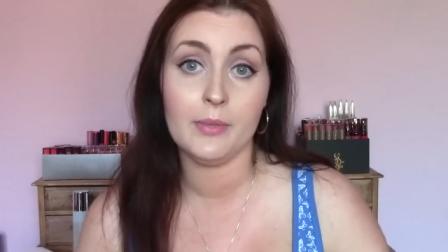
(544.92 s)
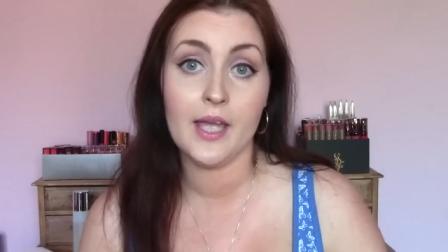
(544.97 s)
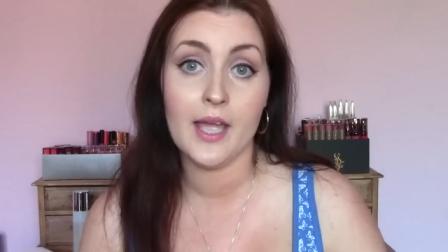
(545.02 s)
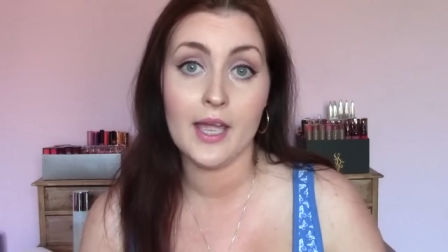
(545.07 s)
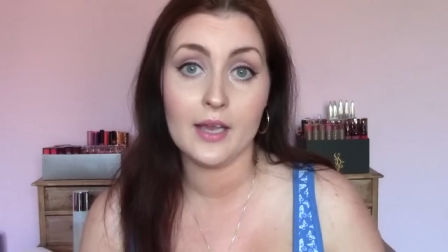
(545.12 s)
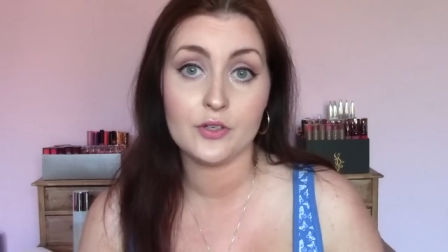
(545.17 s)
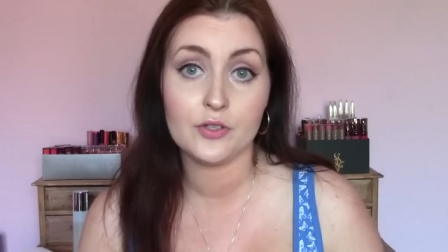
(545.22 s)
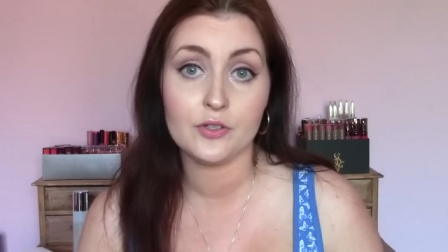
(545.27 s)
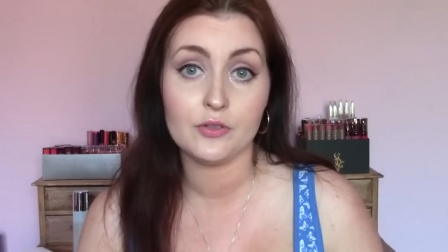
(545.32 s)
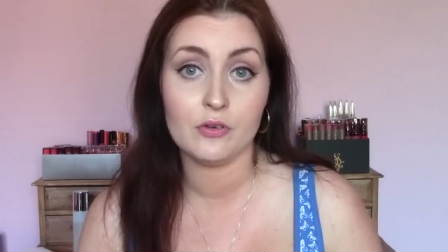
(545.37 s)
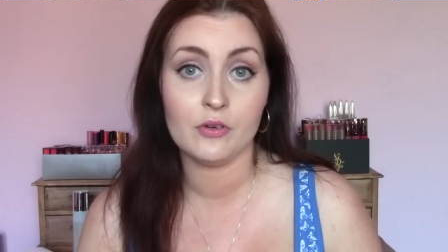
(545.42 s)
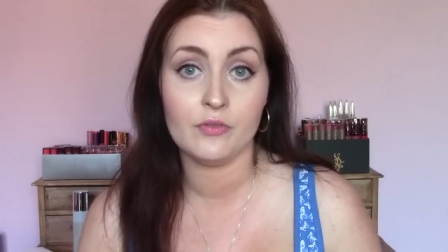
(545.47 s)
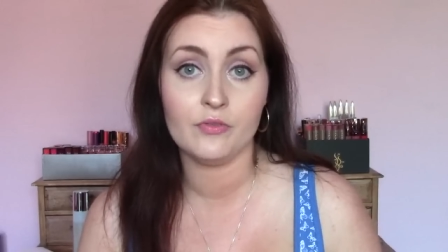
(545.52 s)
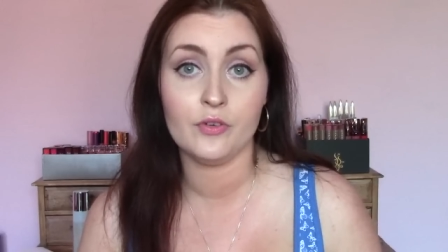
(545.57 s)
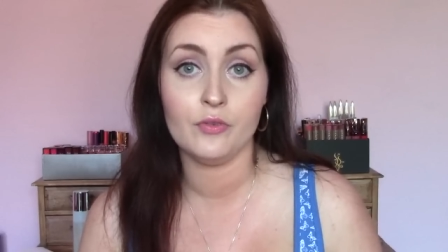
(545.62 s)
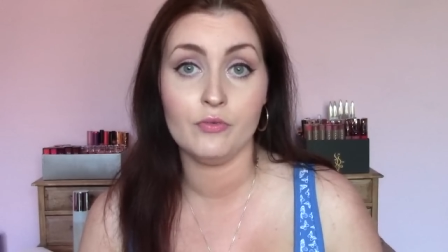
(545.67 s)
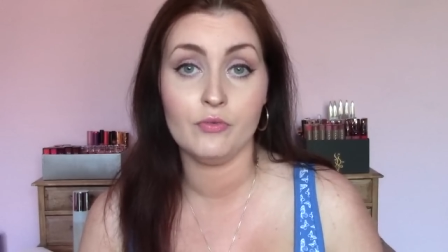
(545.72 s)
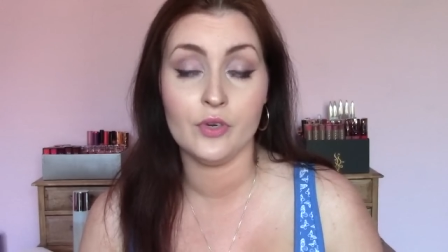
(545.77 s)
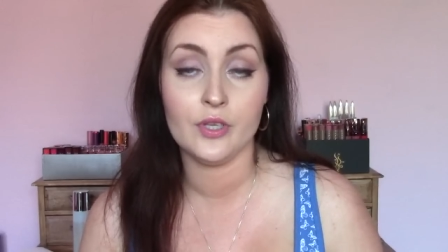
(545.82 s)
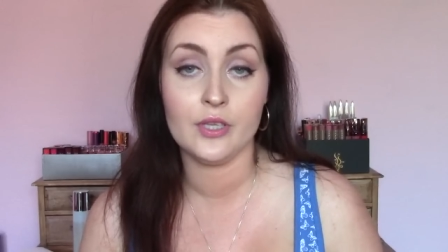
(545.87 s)
bit extra
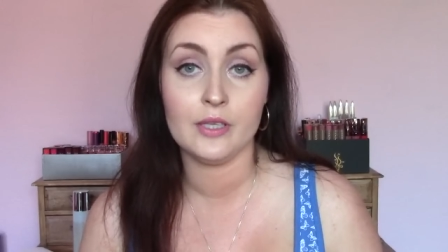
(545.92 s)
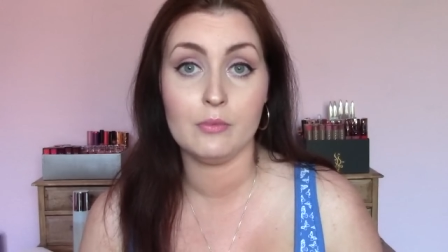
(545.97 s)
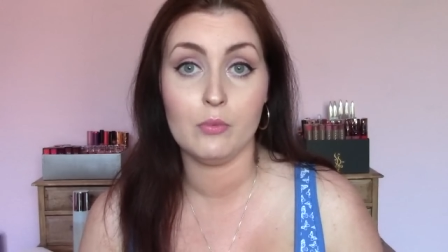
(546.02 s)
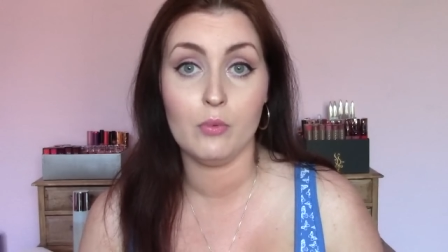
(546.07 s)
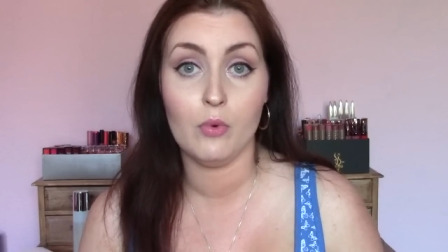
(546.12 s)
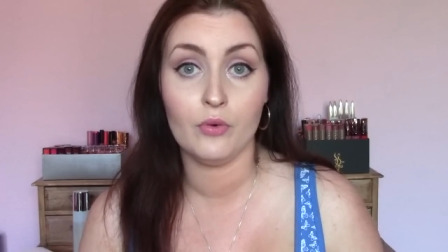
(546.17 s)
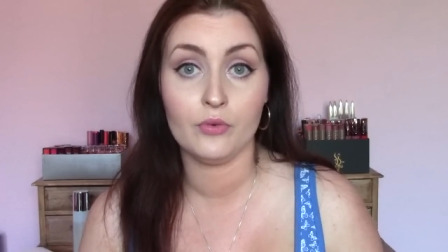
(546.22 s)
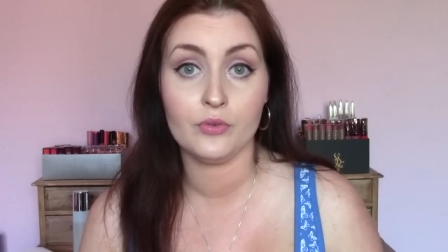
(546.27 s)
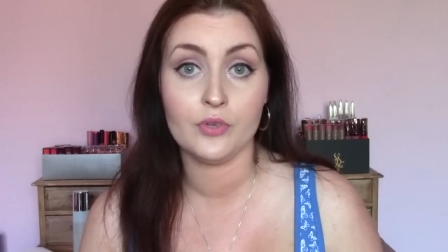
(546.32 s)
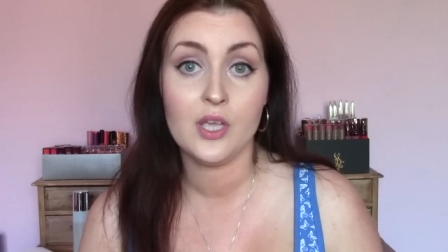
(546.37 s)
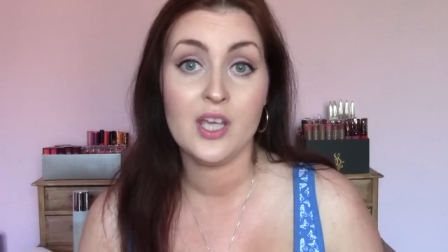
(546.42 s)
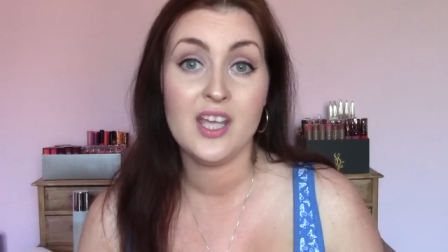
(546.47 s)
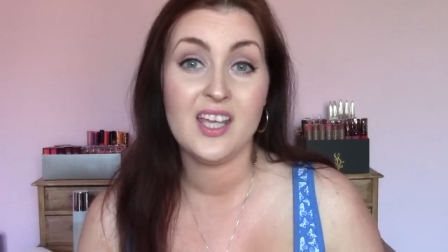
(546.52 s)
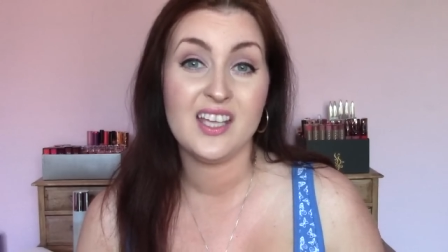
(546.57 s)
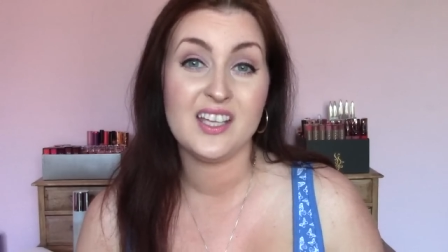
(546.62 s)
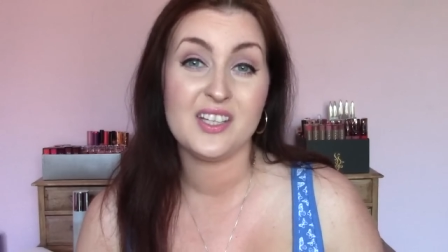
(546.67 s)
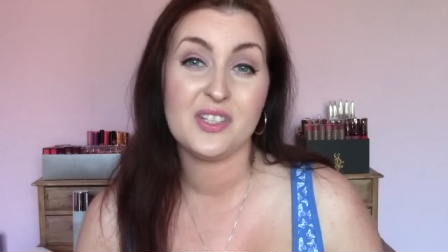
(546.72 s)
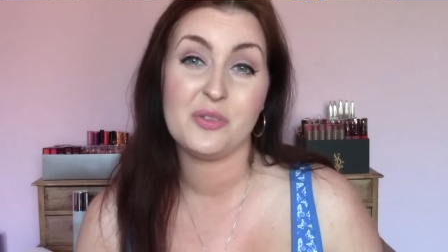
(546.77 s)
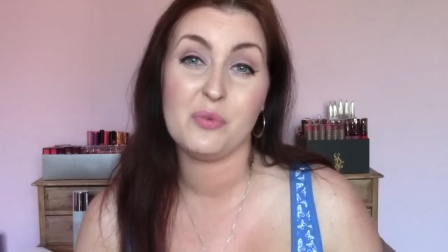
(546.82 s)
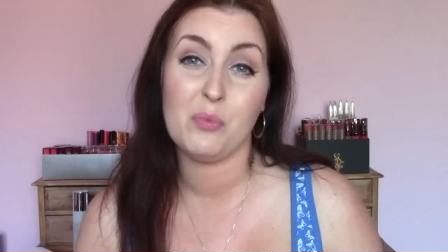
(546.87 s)
if you really want
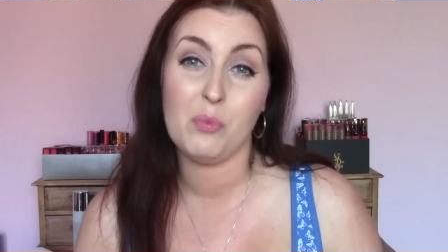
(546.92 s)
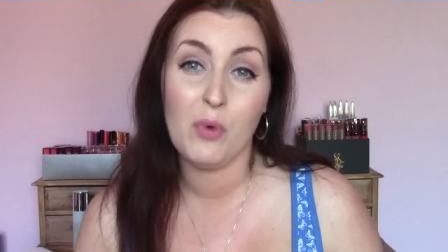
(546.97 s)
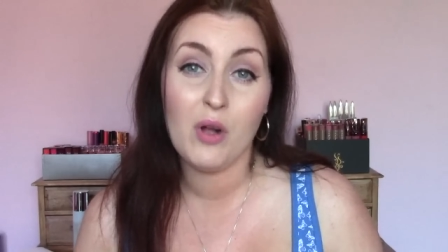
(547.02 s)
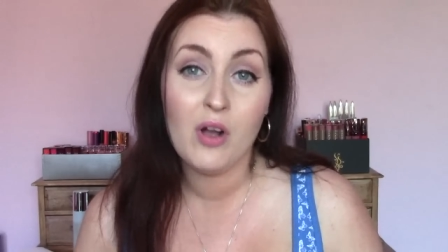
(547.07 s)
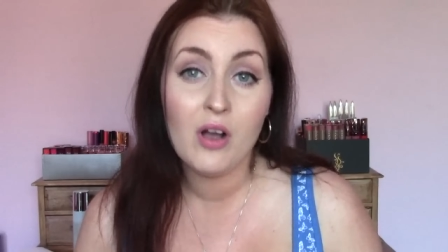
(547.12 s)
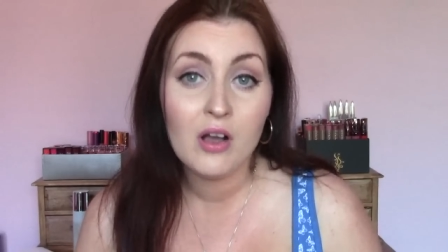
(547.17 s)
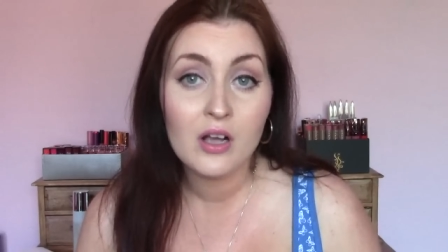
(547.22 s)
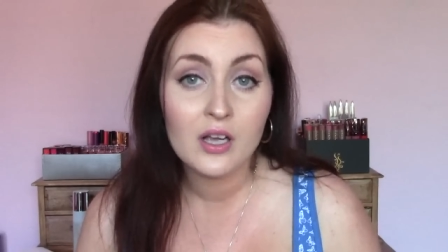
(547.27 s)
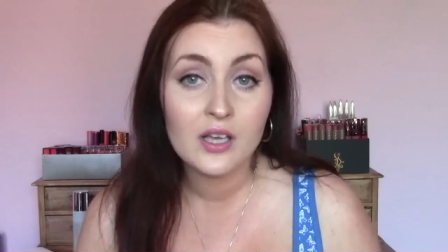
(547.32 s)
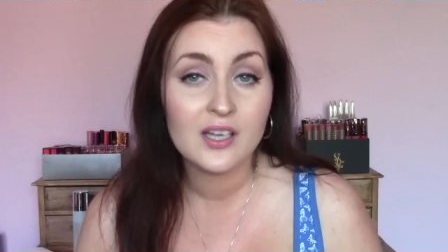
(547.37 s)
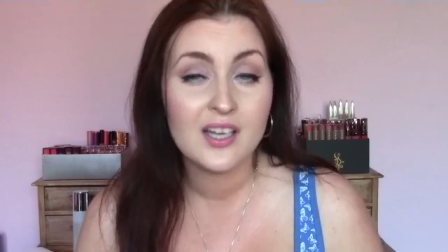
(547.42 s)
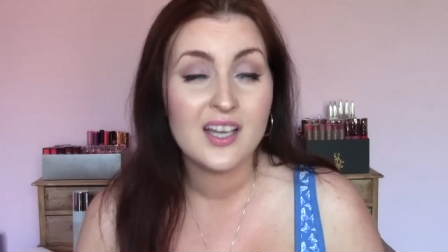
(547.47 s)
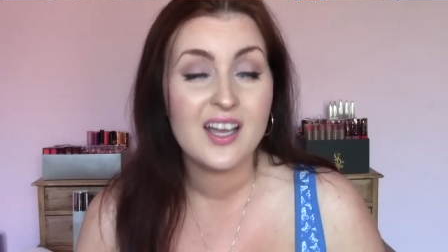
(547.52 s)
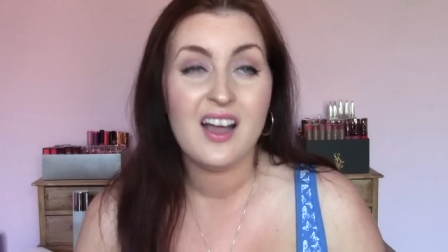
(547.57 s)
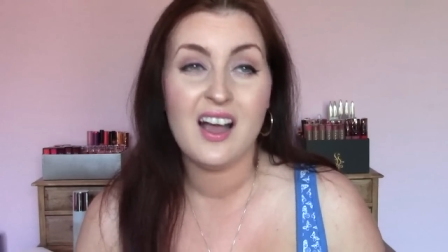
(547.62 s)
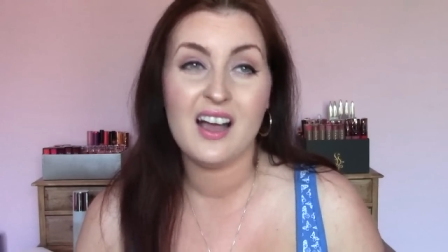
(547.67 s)
it to work.